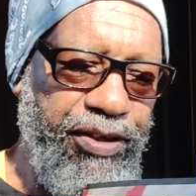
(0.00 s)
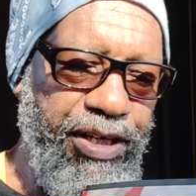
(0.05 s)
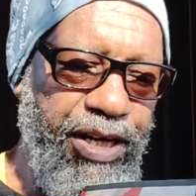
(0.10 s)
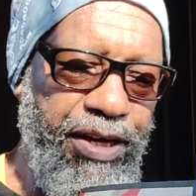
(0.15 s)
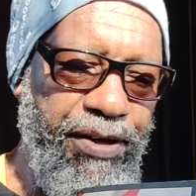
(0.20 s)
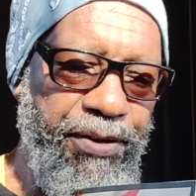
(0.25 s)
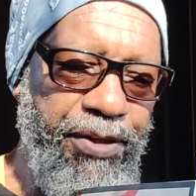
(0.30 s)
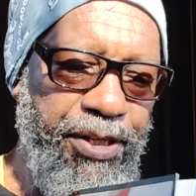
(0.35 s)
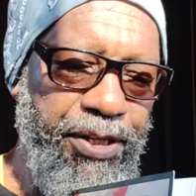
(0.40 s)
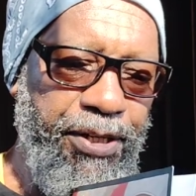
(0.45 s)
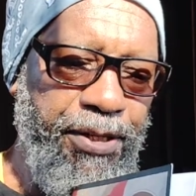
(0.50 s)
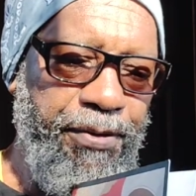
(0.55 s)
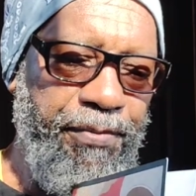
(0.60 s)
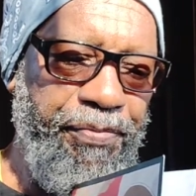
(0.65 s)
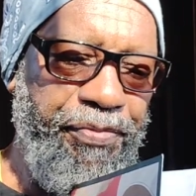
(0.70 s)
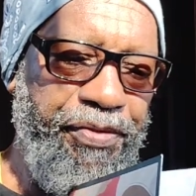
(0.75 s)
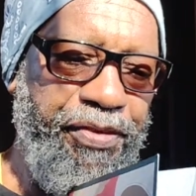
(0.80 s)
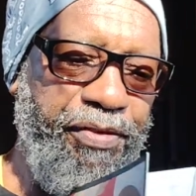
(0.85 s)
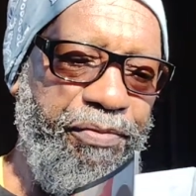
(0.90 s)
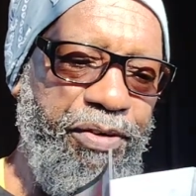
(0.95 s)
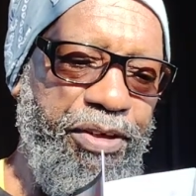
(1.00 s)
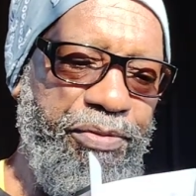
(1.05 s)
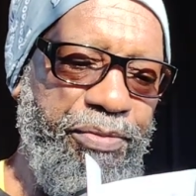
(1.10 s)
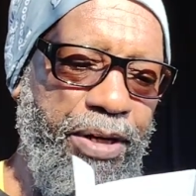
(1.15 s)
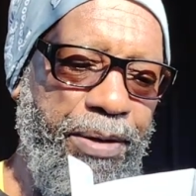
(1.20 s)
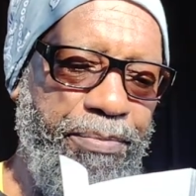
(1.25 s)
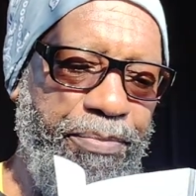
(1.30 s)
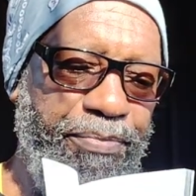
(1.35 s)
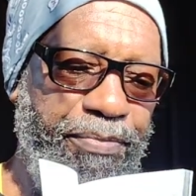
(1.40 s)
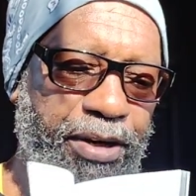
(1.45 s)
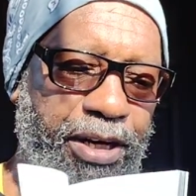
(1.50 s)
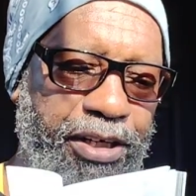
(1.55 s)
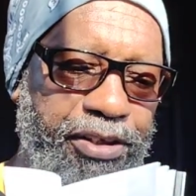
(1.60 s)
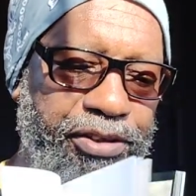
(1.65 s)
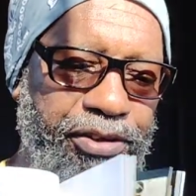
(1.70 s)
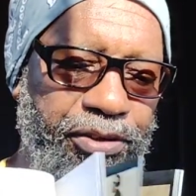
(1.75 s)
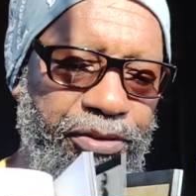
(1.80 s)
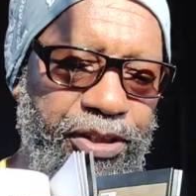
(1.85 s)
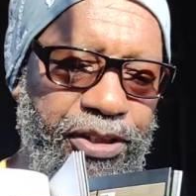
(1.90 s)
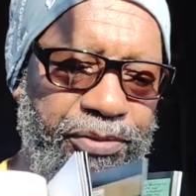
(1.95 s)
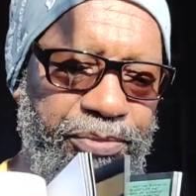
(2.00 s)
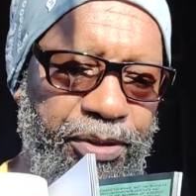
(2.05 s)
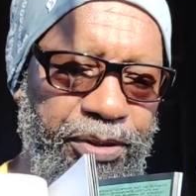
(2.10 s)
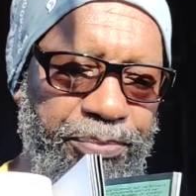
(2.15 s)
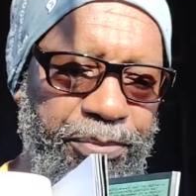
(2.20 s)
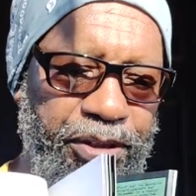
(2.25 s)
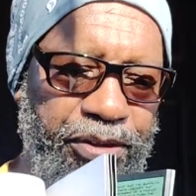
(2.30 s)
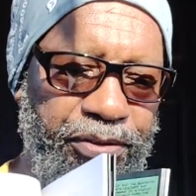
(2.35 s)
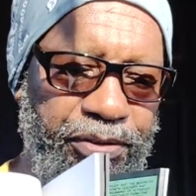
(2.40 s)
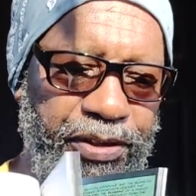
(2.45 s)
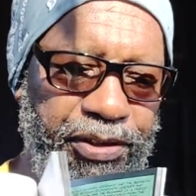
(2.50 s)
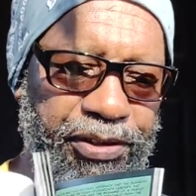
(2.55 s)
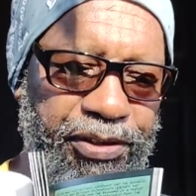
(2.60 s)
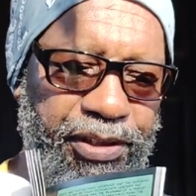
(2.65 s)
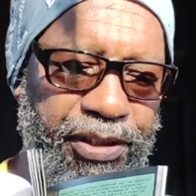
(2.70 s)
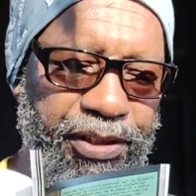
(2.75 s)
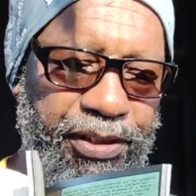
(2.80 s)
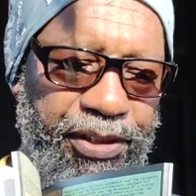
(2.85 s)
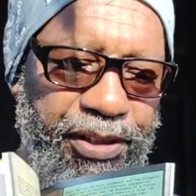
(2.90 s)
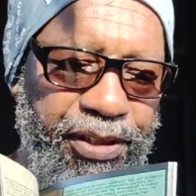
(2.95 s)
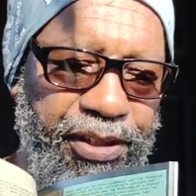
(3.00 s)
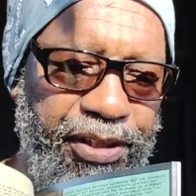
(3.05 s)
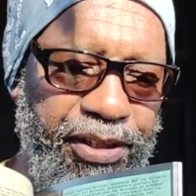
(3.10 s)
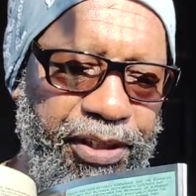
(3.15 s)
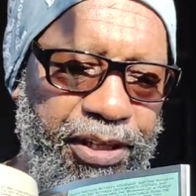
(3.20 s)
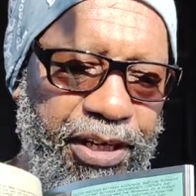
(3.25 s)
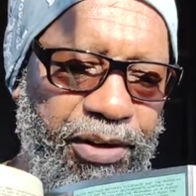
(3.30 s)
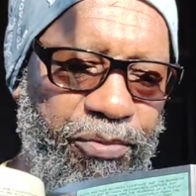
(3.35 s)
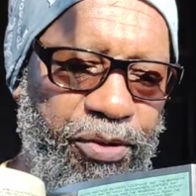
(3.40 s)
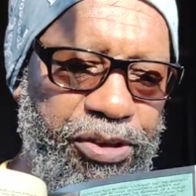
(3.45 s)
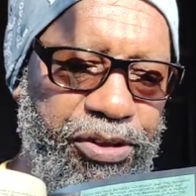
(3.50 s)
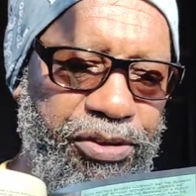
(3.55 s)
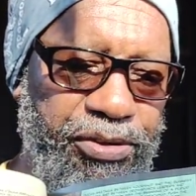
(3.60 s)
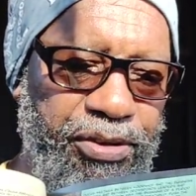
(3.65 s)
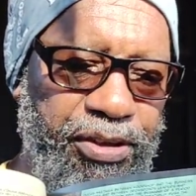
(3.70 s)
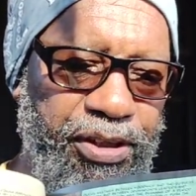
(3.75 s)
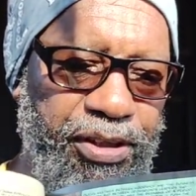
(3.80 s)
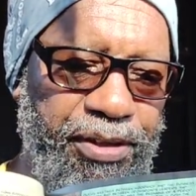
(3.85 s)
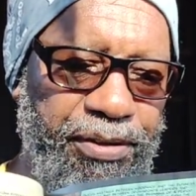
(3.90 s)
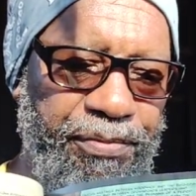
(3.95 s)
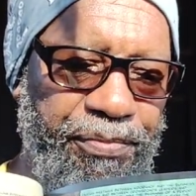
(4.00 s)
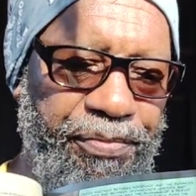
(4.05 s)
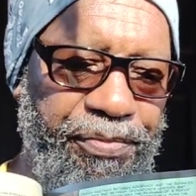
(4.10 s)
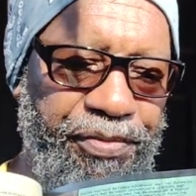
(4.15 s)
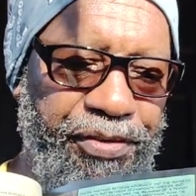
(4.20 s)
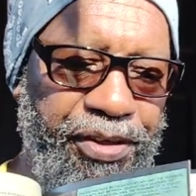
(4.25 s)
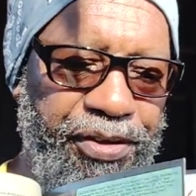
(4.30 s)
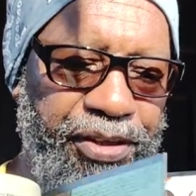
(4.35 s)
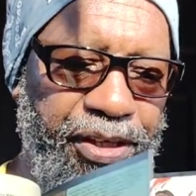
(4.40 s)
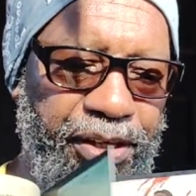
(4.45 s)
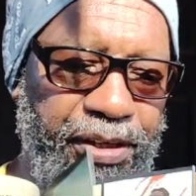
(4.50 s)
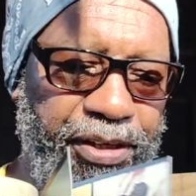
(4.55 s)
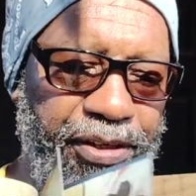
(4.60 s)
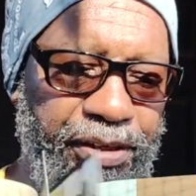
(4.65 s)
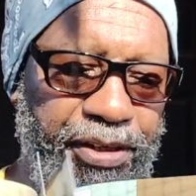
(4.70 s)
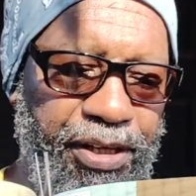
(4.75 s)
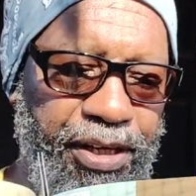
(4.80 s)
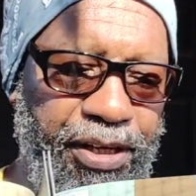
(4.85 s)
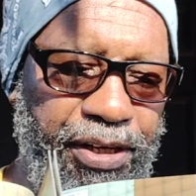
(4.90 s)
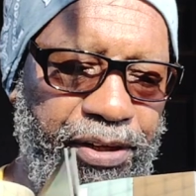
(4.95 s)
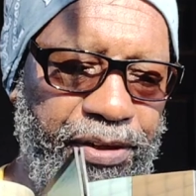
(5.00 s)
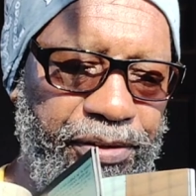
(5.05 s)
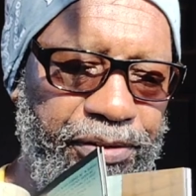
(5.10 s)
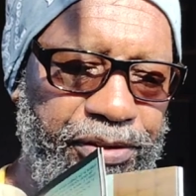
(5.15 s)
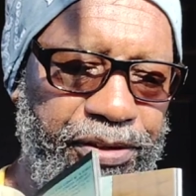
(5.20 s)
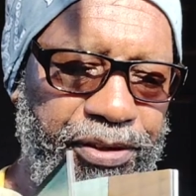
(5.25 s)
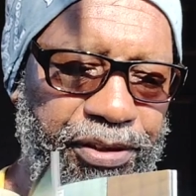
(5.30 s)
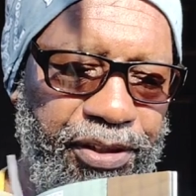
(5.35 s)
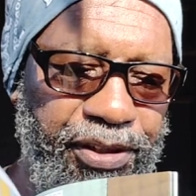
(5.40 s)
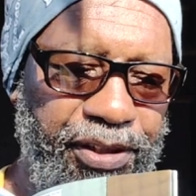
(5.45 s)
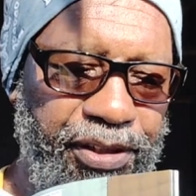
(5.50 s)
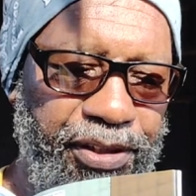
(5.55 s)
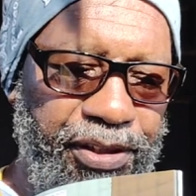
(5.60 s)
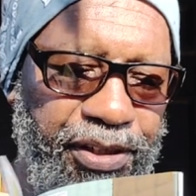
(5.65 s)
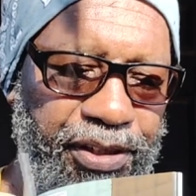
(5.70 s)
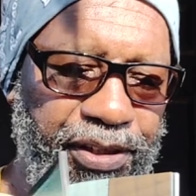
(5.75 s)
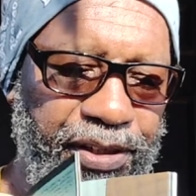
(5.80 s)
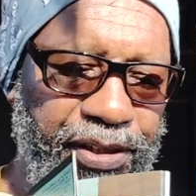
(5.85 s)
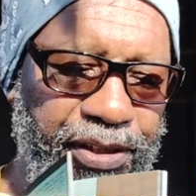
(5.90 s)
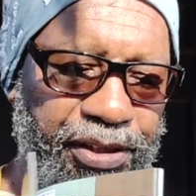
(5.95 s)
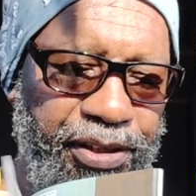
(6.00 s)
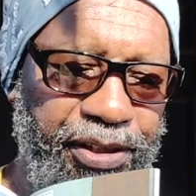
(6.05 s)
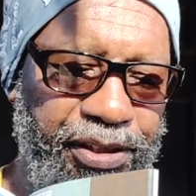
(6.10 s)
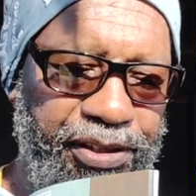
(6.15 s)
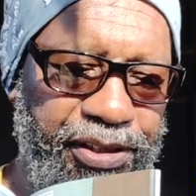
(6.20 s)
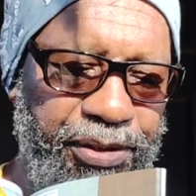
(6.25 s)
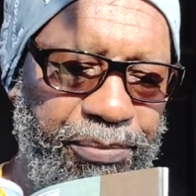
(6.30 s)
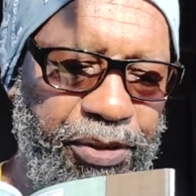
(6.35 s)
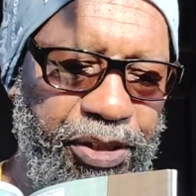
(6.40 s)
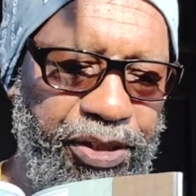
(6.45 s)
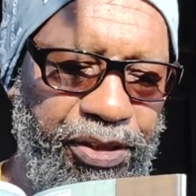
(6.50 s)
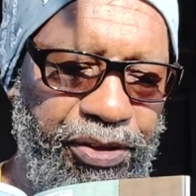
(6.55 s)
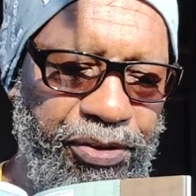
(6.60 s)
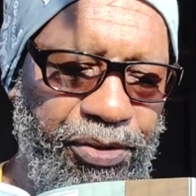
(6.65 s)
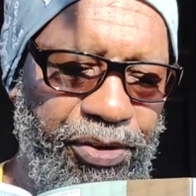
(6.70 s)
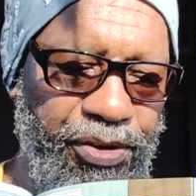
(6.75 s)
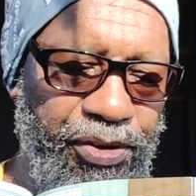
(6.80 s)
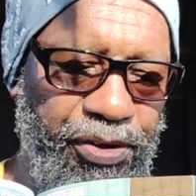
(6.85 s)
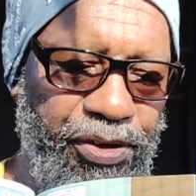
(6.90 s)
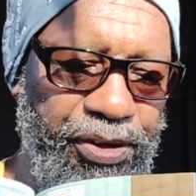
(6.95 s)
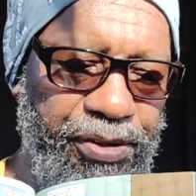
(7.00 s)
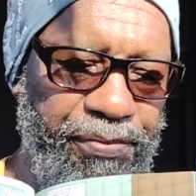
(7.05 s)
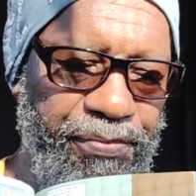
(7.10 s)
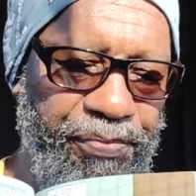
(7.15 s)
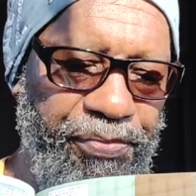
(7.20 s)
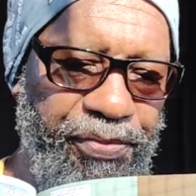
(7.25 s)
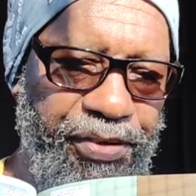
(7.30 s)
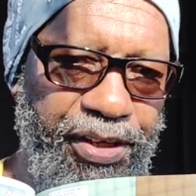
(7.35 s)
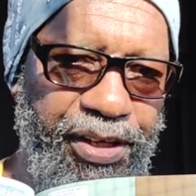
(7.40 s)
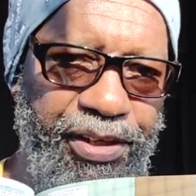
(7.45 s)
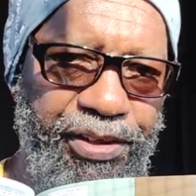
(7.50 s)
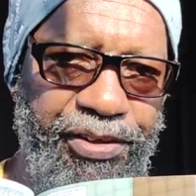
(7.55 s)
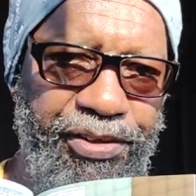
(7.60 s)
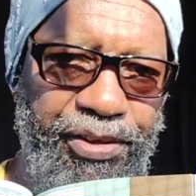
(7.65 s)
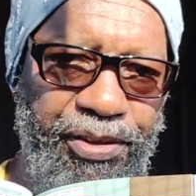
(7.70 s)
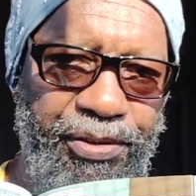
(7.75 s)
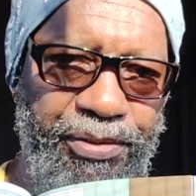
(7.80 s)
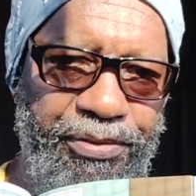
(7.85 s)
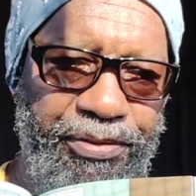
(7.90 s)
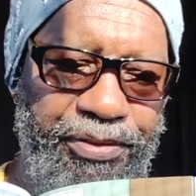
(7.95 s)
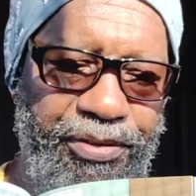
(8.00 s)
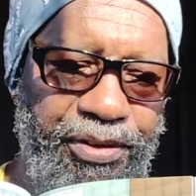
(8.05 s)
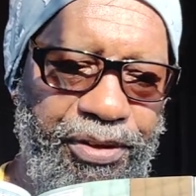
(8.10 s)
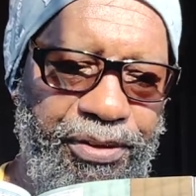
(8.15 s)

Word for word: Now, the reason why I show this one because uh, I went to the the thing in Nails uh, exhibit in New York, and so